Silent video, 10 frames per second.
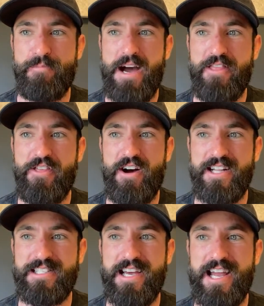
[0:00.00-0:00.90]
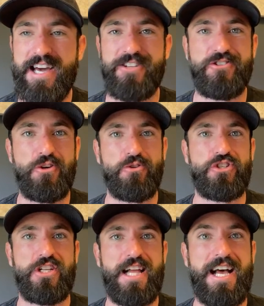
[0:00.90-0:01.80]
my thoughts on how to
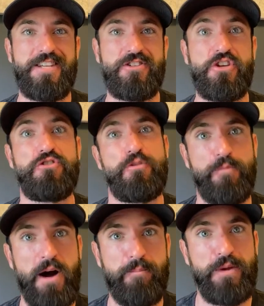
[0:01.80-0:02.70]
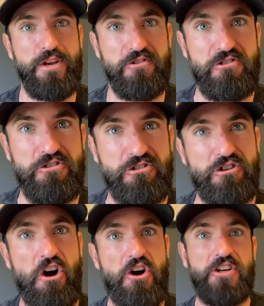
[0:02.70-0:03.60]
socialize your puppy or your
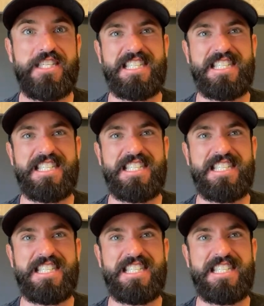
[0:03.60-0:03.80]
dog,